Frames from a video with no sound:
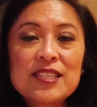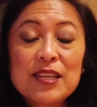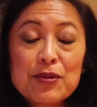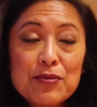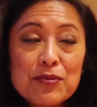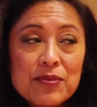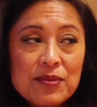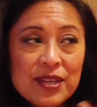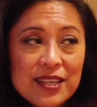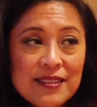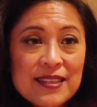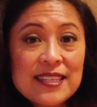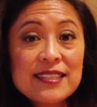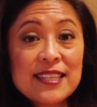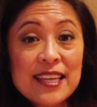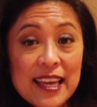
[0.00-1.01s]
Like,
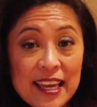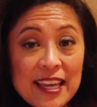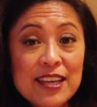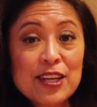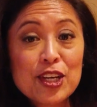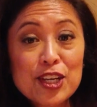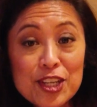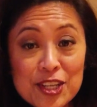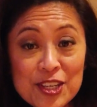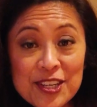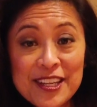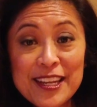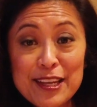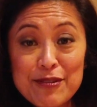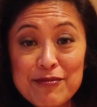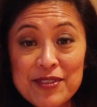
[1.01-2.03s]
really take a good
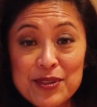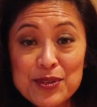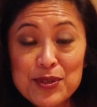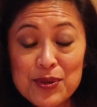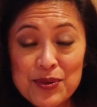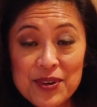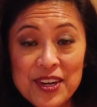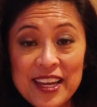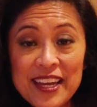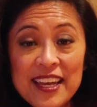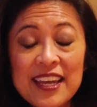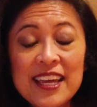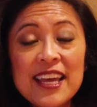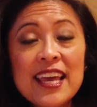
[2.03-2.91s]
inventory.